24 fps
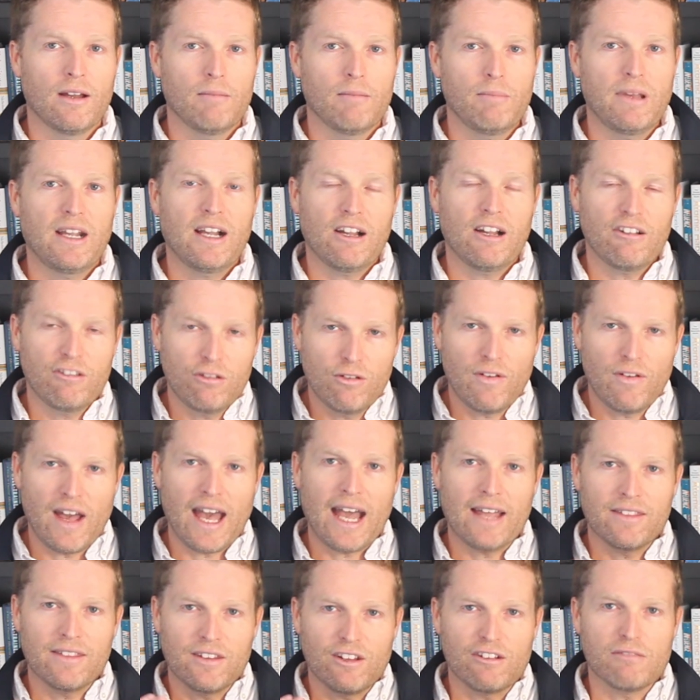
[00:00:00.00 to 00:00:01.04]
Because you've
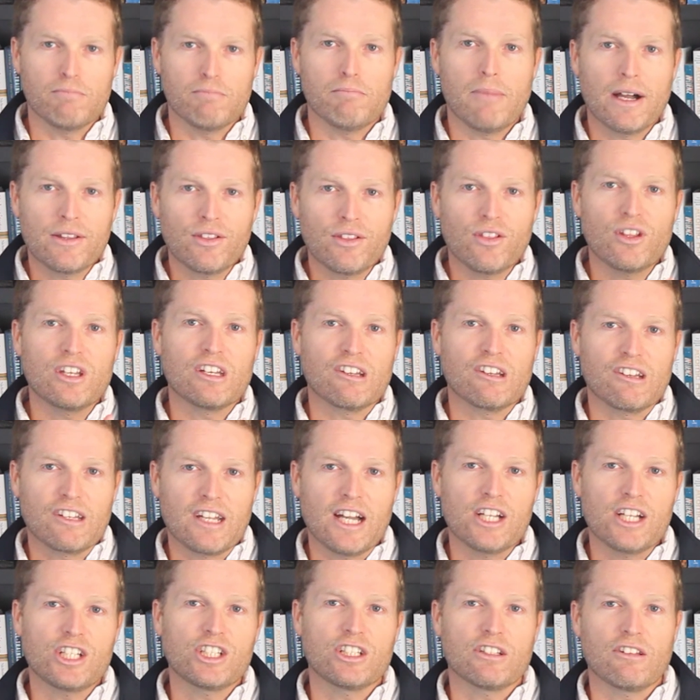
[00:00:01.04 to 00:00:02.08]
had these monthly
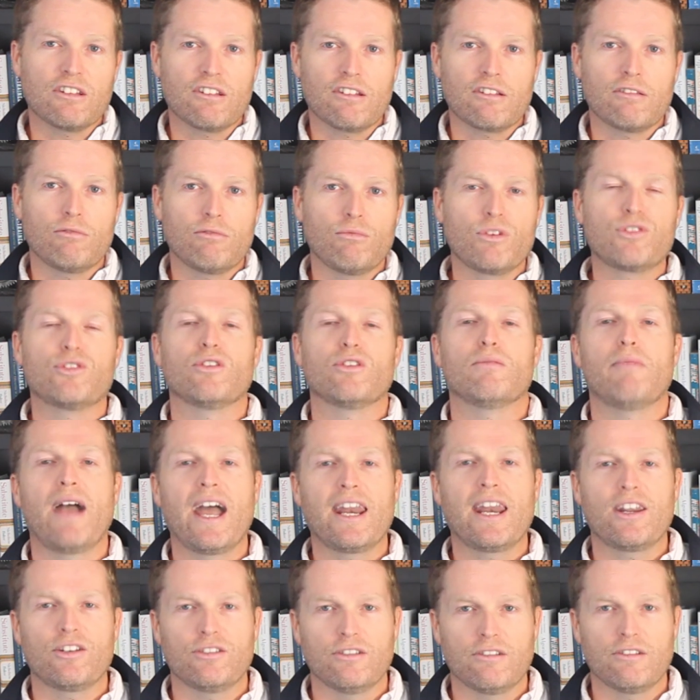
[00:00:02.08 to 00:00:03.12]
discussions with your
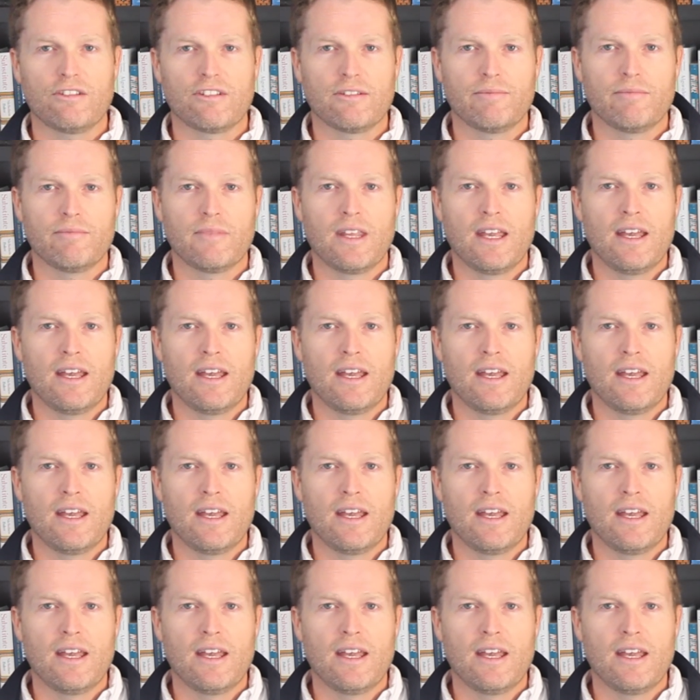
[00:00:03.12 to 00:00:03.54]
managers,